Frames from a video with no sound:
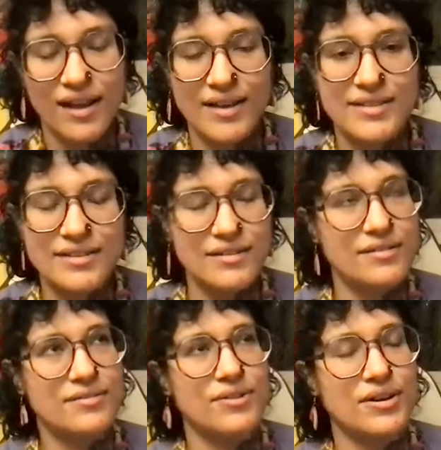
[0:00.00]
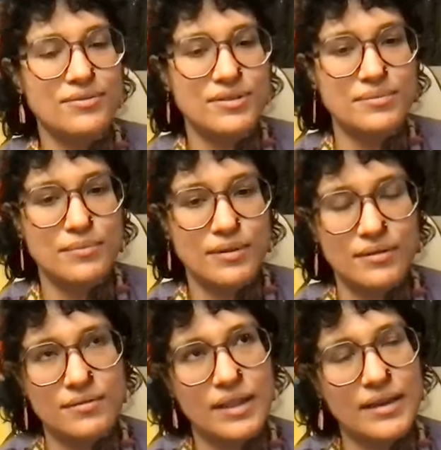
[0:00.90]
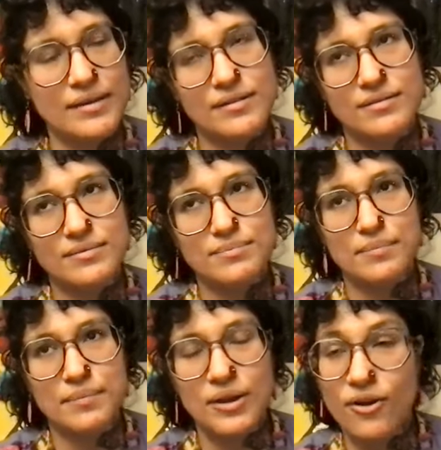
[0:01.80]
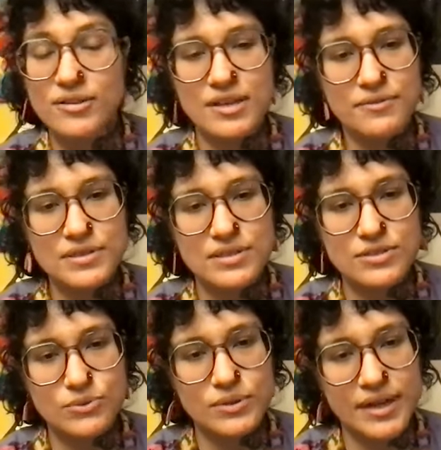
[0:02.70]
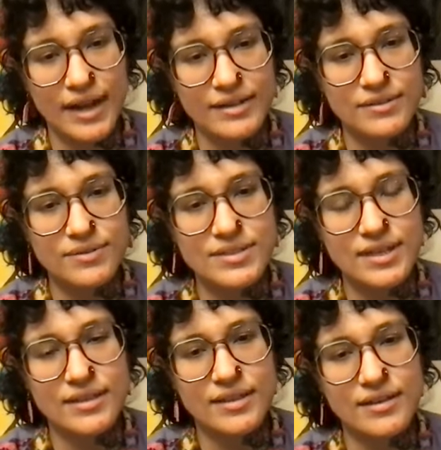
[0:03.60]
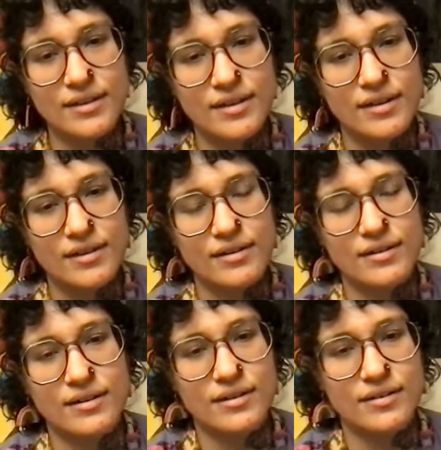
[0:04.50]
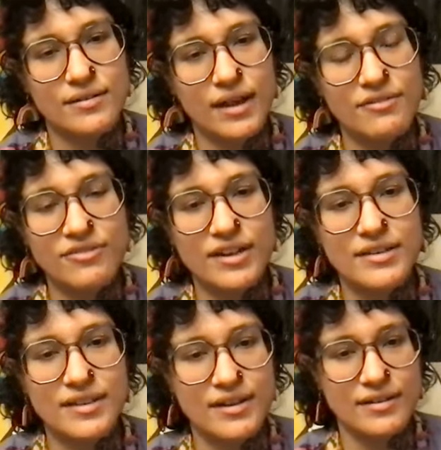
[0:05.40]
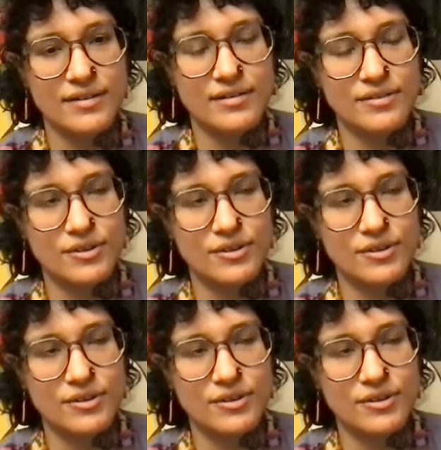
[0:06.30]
I think one of the, like, because I was a student activist, I think I felt that,